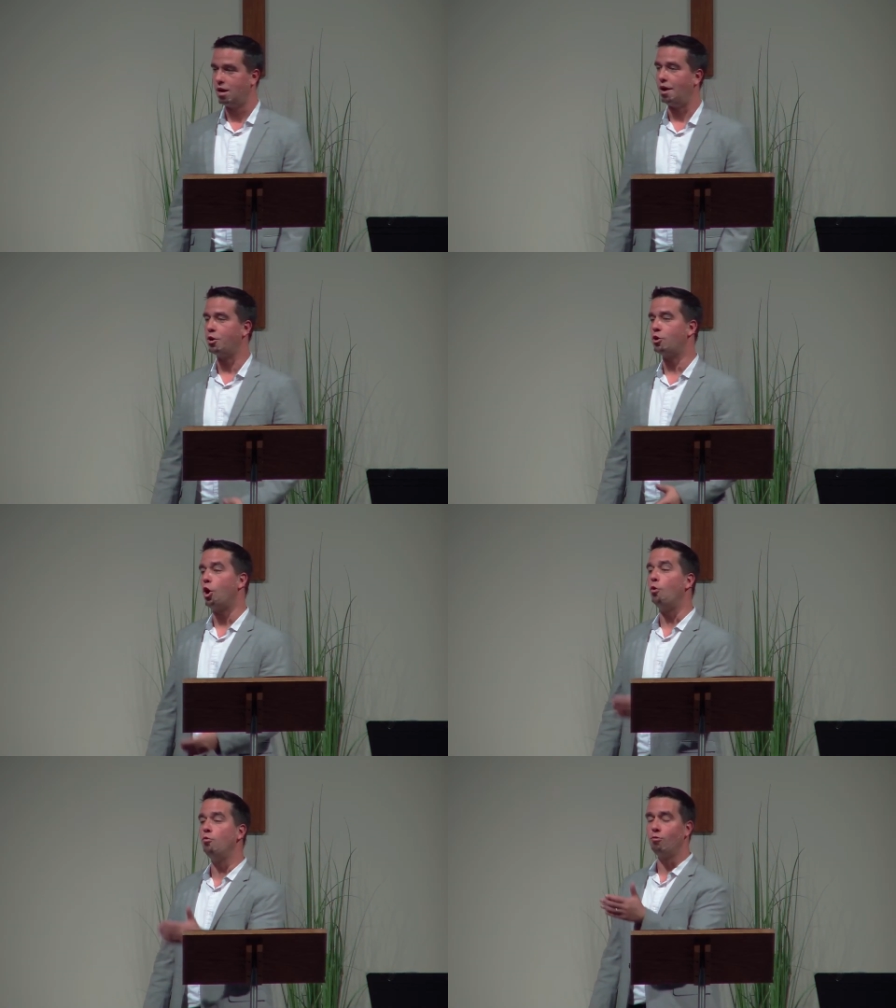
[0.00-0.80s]
on her
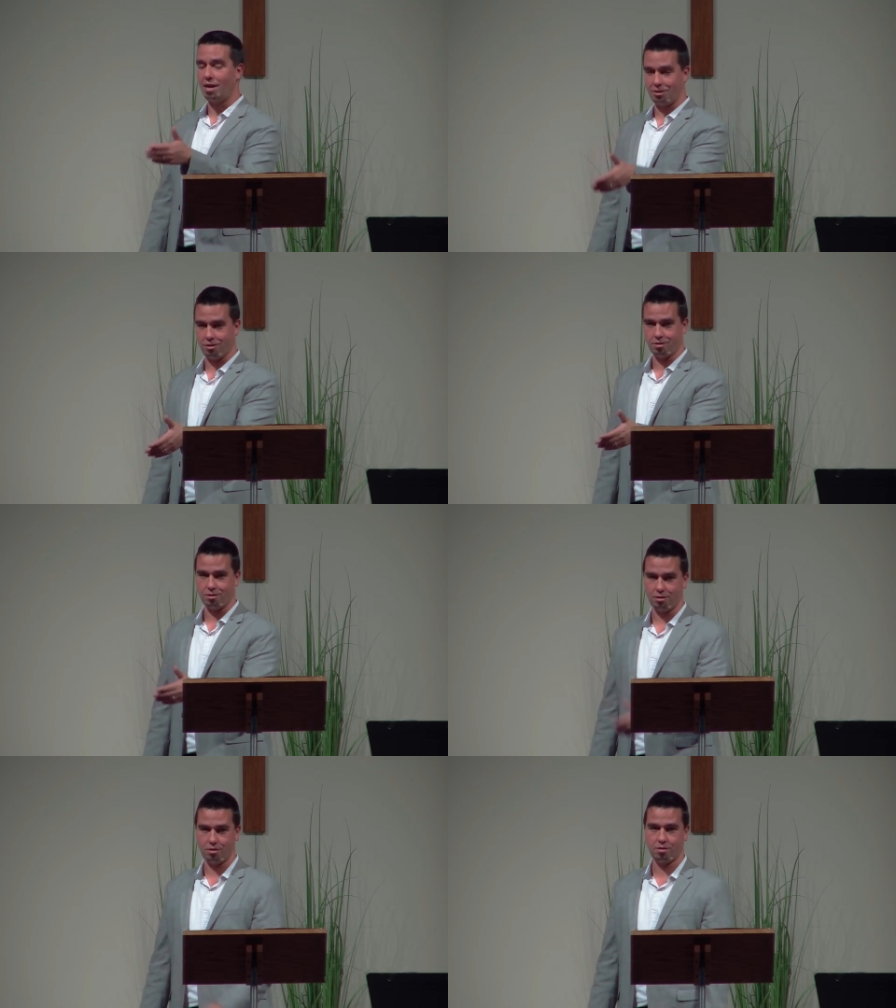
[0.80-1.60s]
own
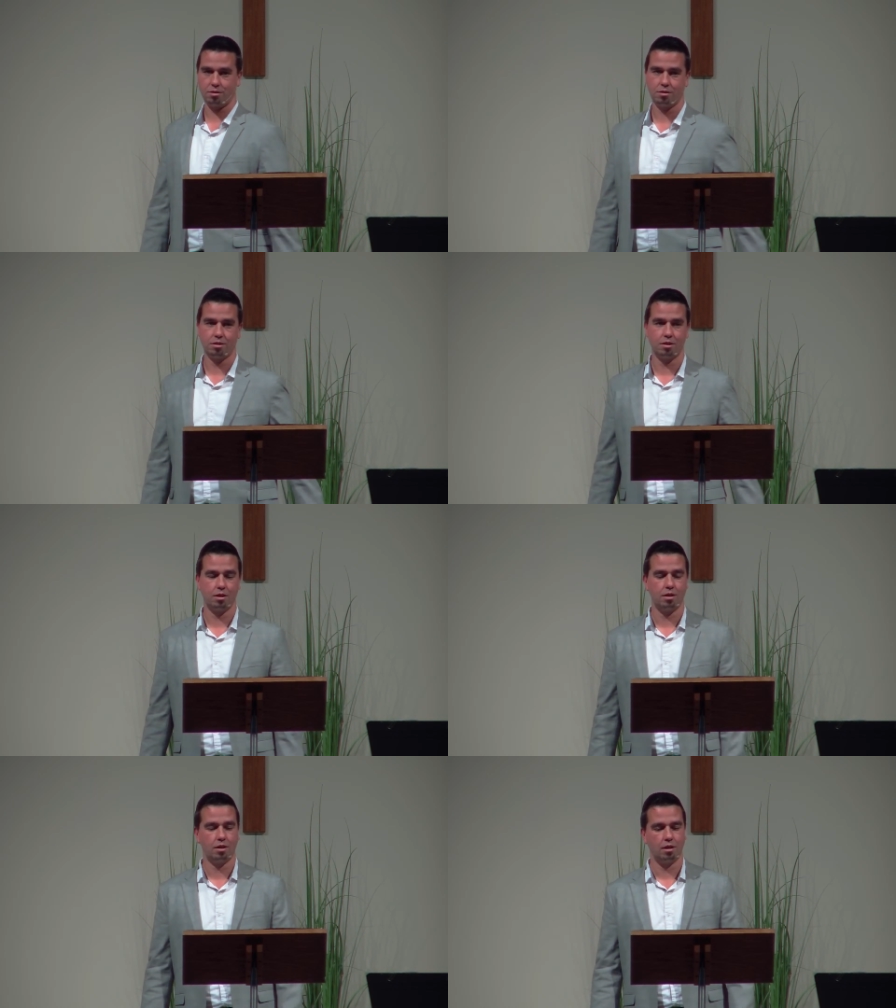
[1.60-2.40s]
righteousness,
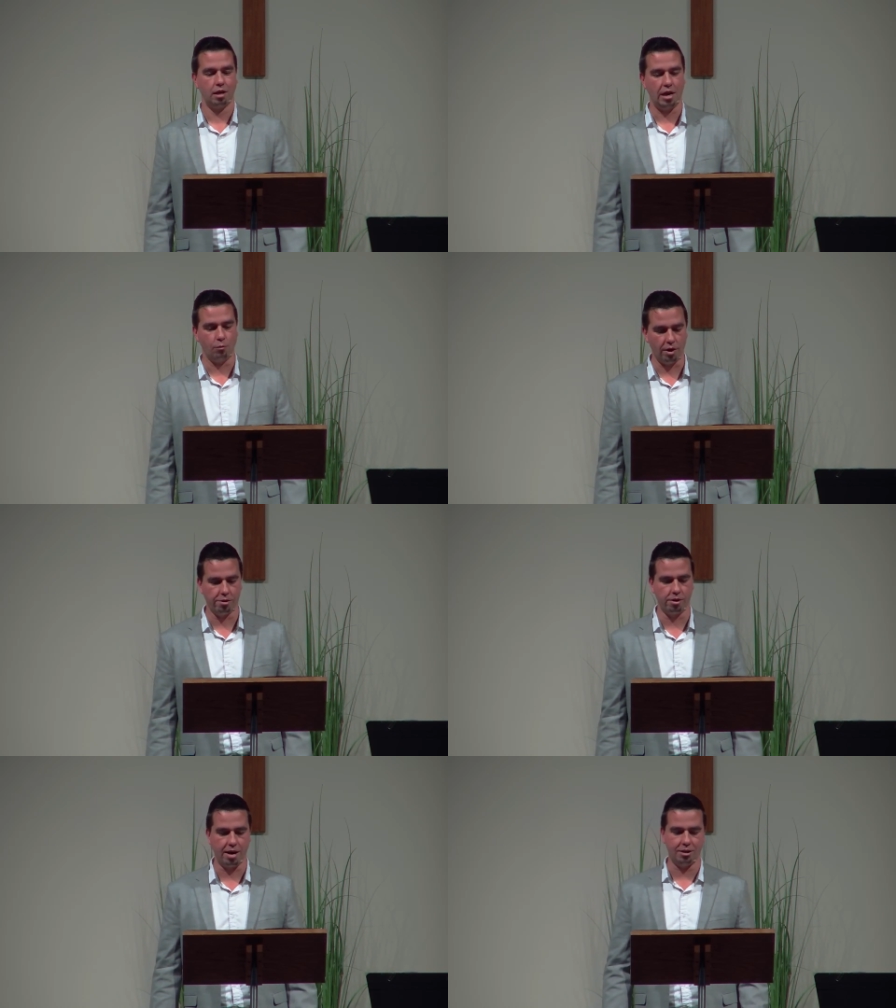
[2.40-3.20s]
and
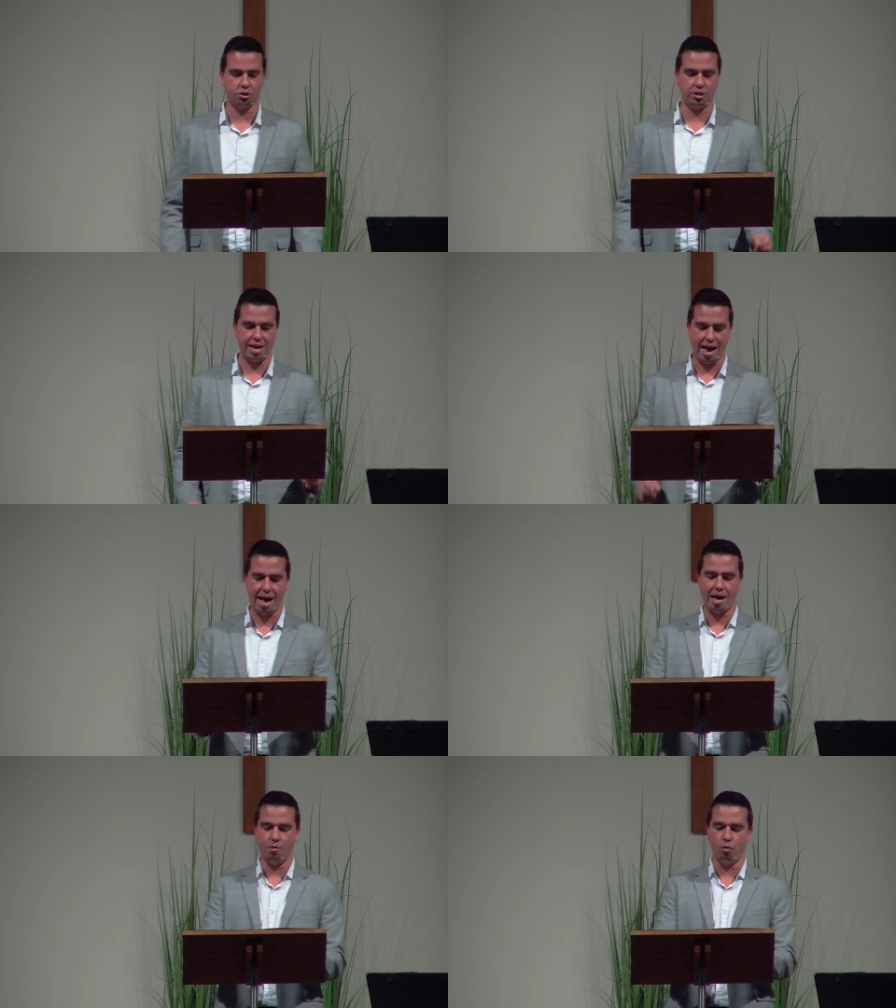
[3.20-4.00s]
whether or not she
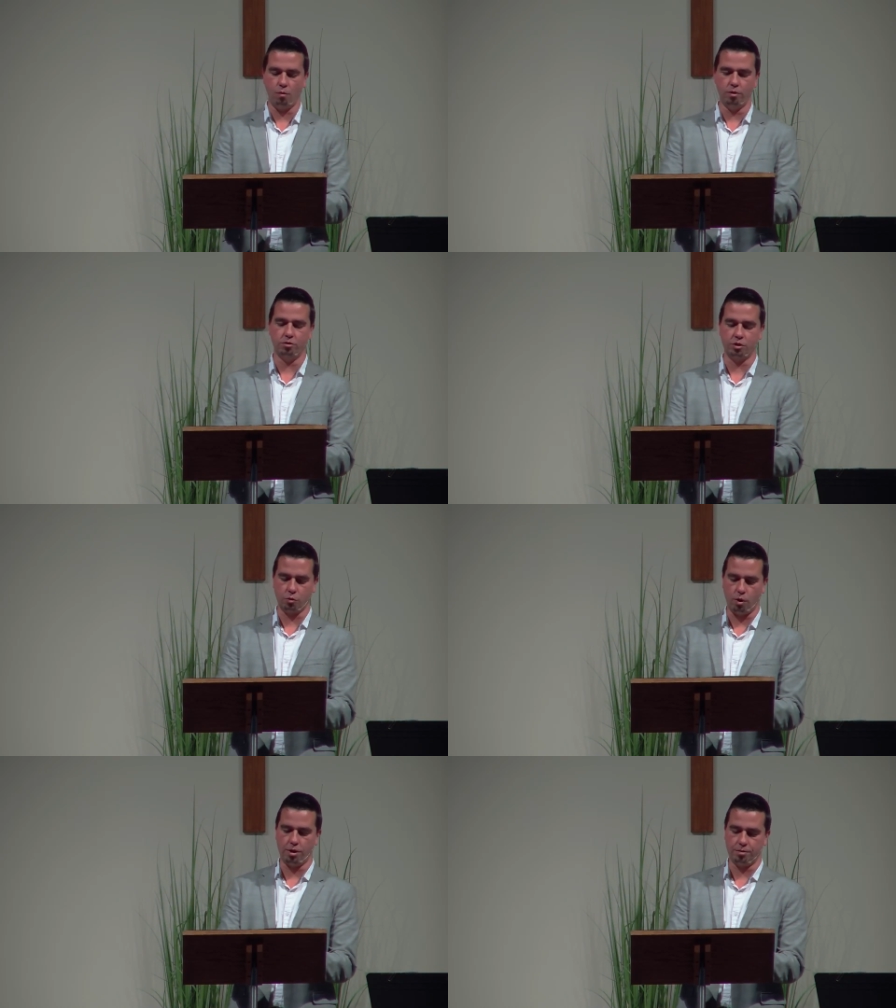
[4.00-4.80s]
had what was
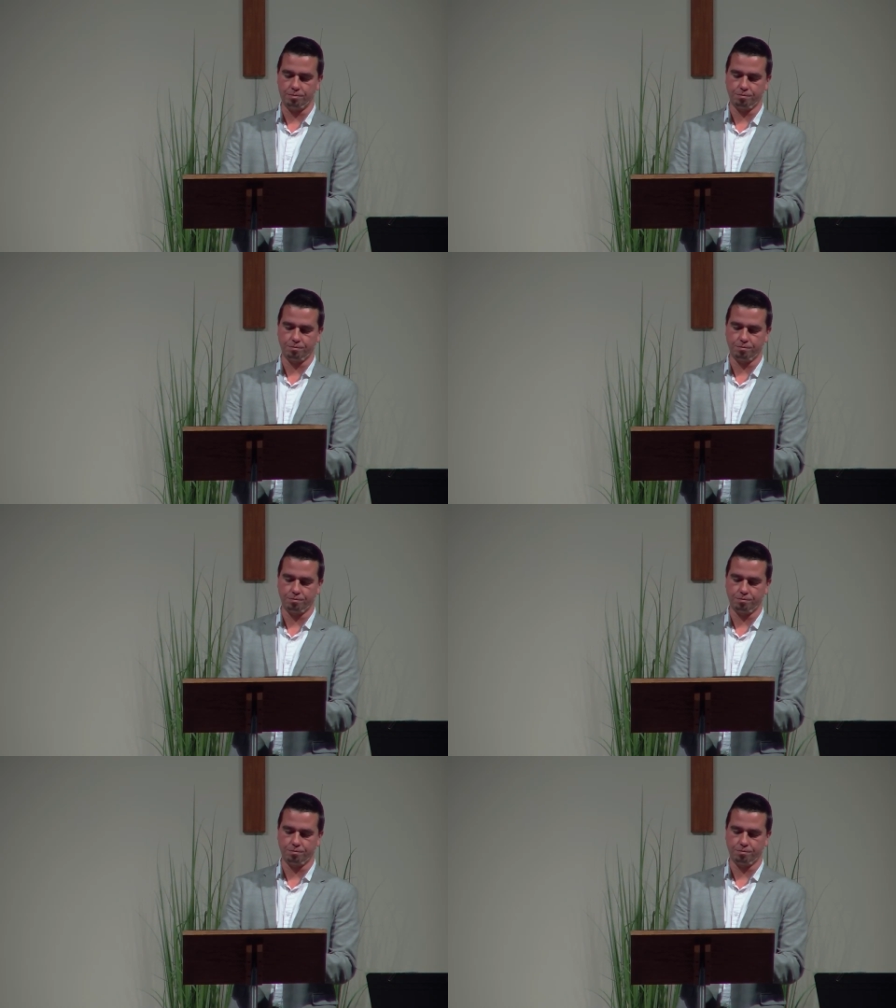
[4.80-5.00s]
required.